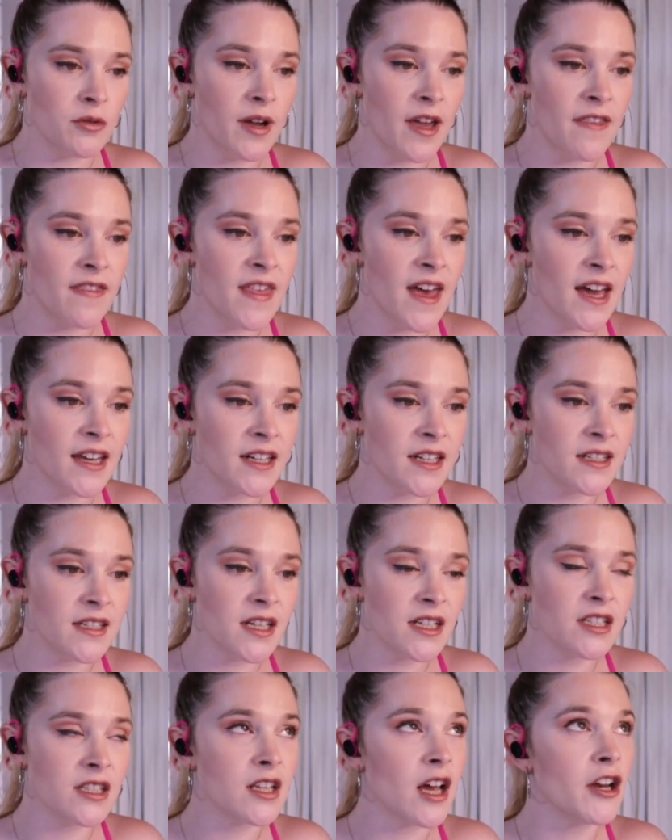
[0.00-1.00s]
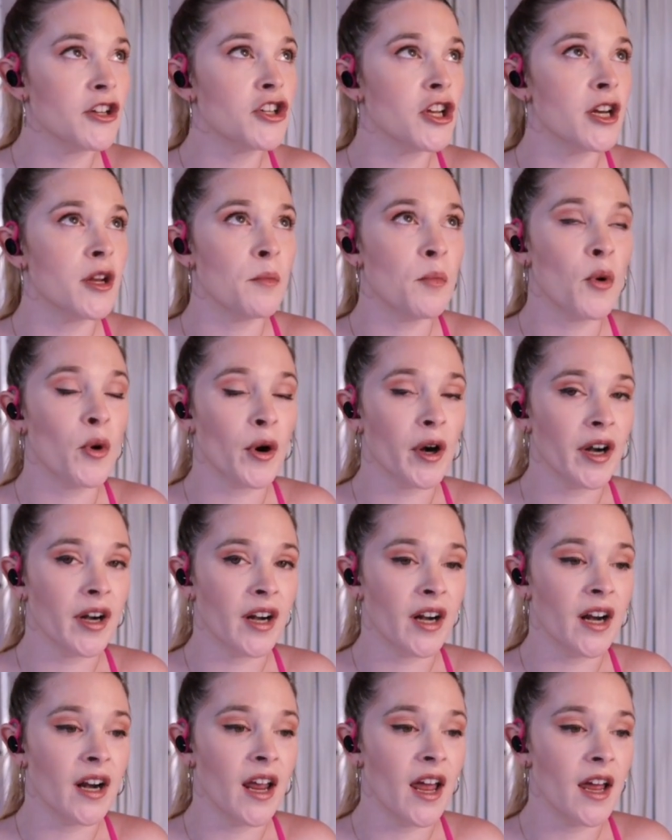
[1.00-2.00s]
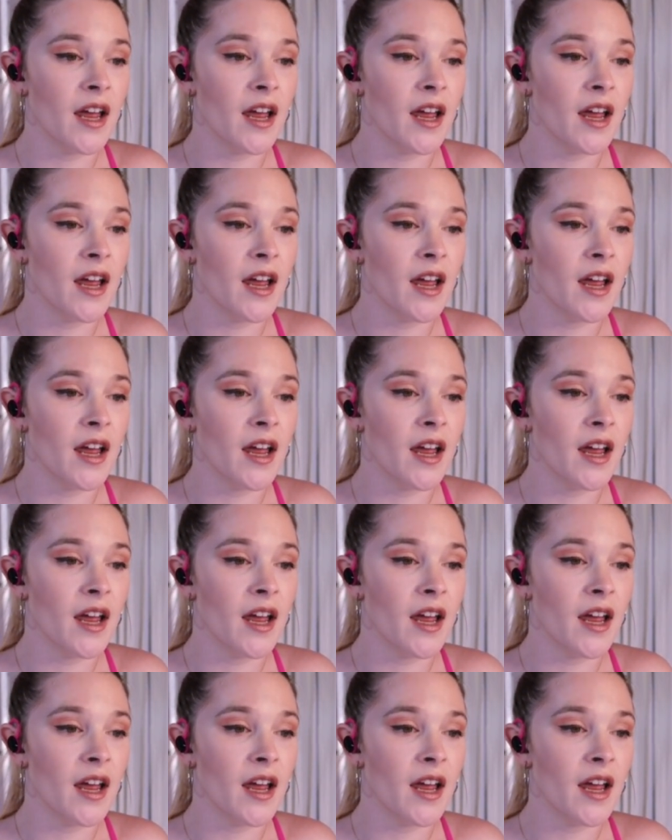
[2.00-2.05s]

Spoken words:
And that is such an important